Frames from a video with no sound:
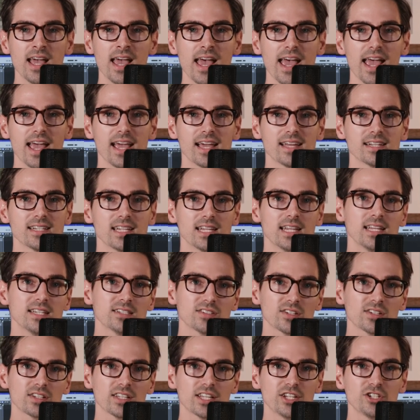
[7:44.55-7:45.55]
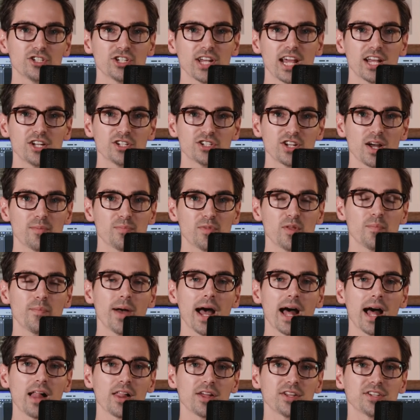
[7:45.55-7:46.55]
and easily change up the
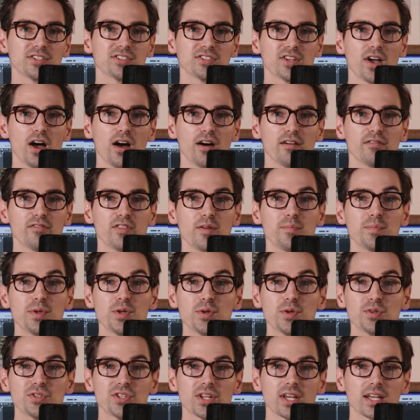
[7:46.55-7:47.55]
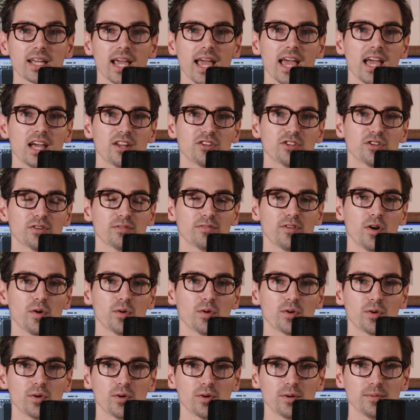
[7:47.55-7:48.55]
balance of the music and your
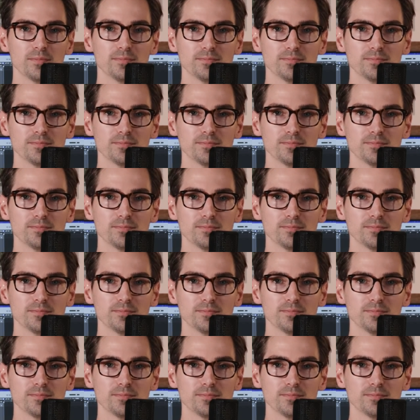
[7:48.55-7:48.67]
vocal.